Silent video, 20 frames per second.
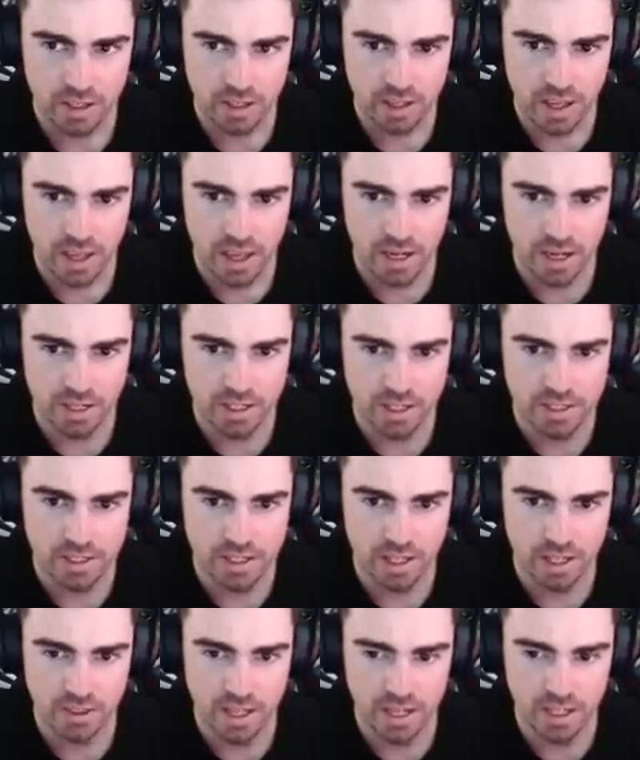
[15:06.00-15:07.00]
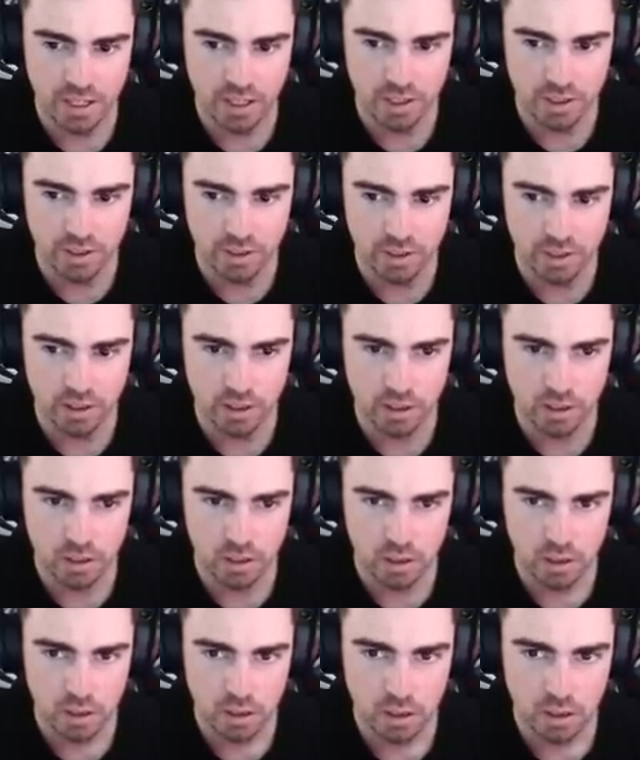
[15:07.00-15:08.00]
And he does get that kill.
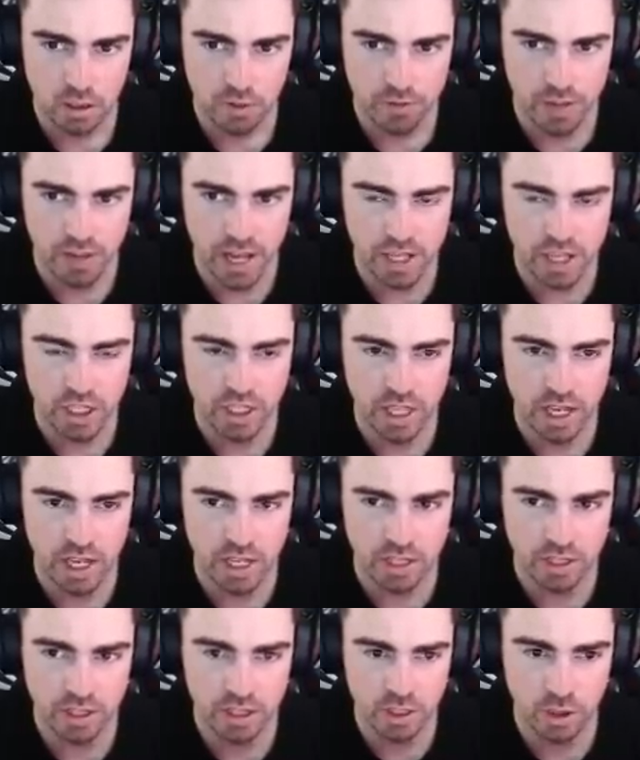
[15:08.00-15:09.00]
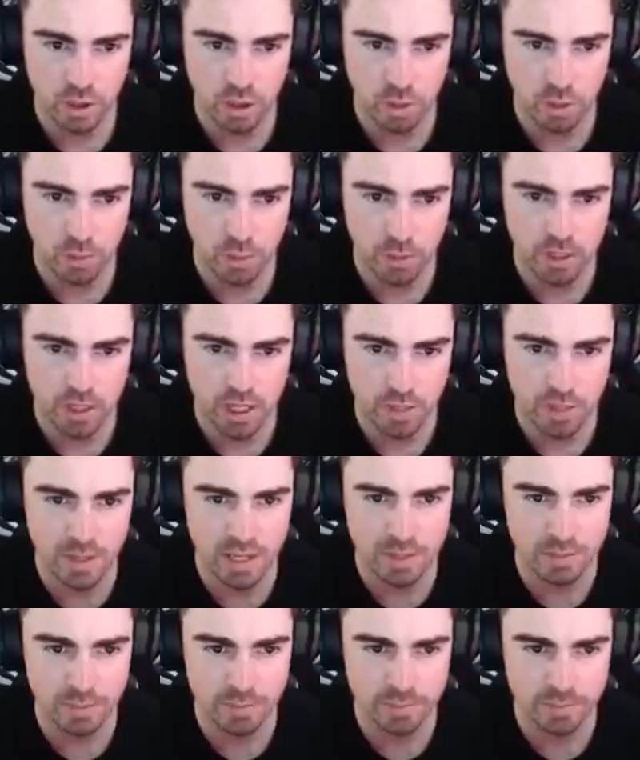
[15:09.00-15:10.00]
Flashing there to get the kill. Probably, I
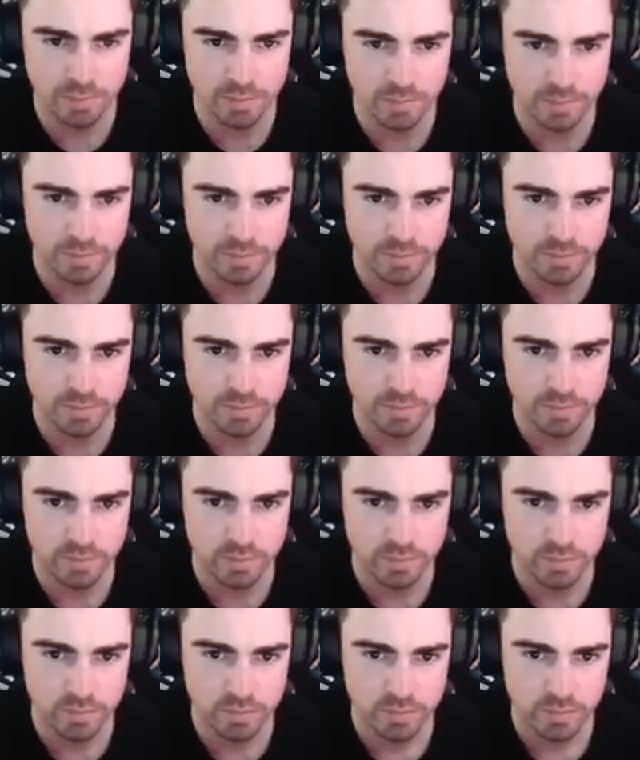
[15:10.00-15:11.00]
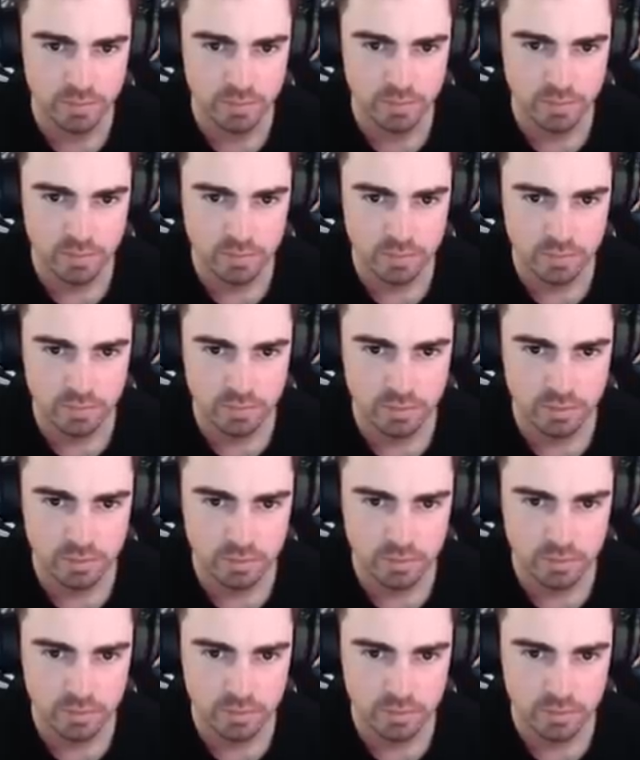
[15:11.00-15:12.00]
mean...
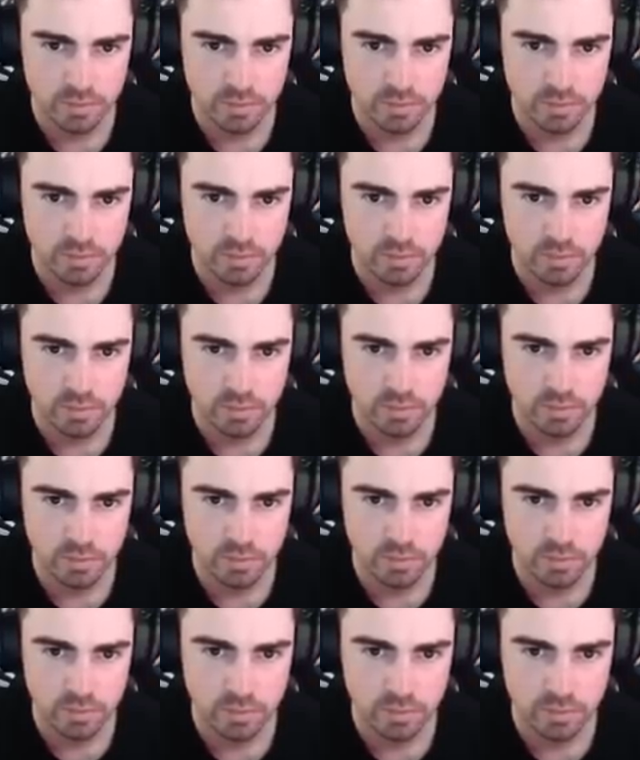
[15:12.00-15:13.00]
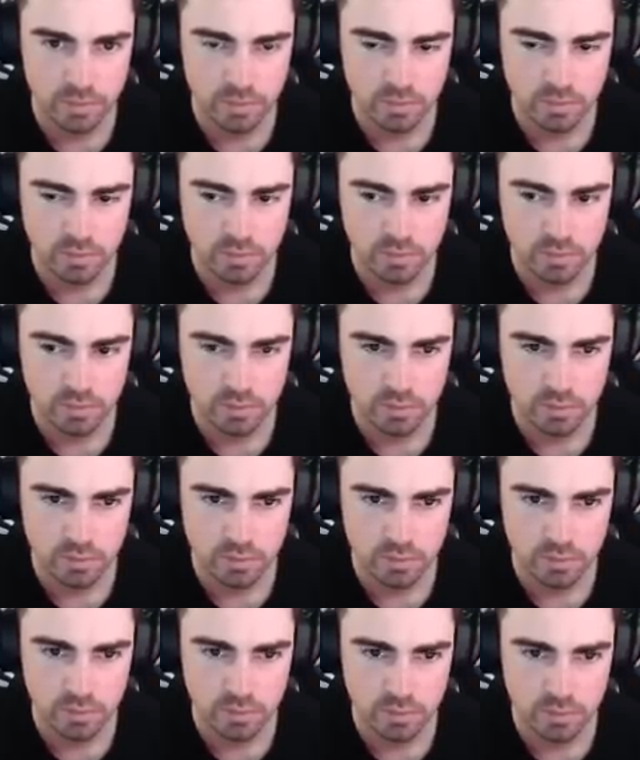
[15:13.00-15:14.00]

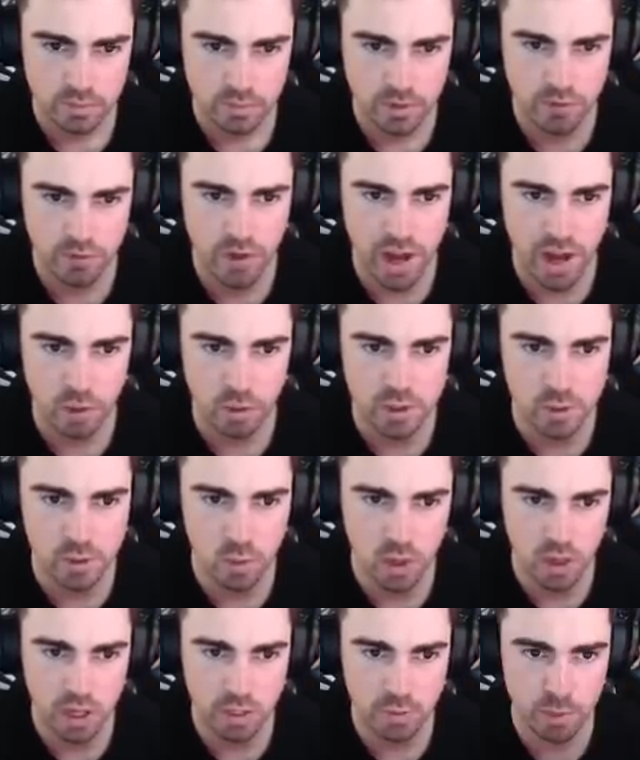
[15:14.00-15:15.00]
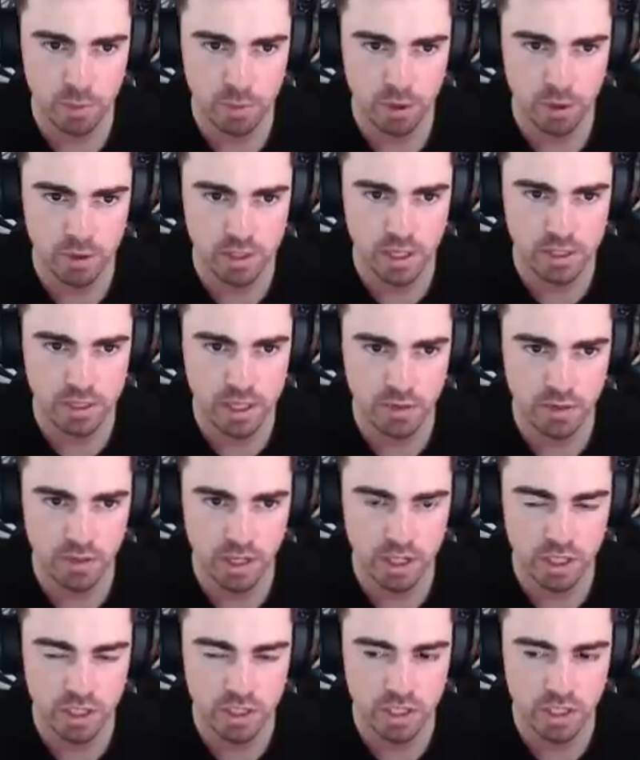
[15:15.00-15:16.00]
the fight was won. Probably goes against everything
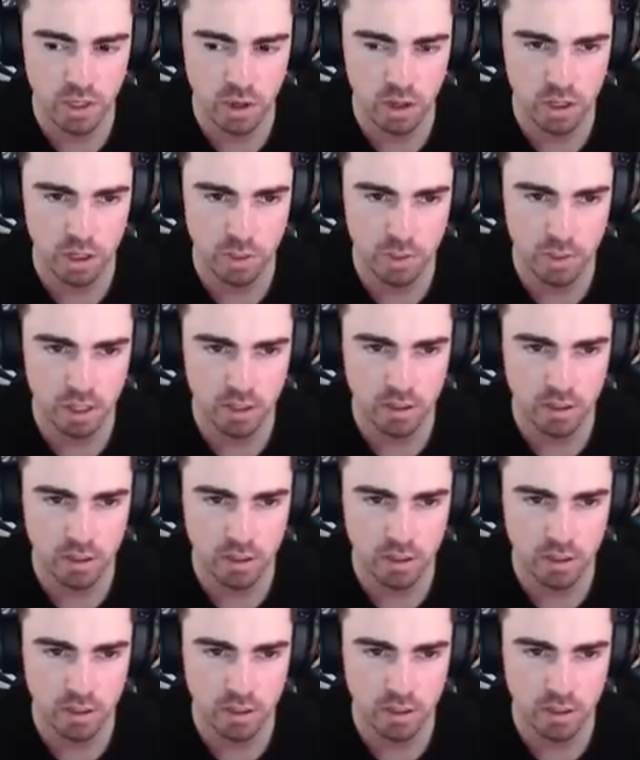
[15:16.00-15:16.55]
I just said earlier, but...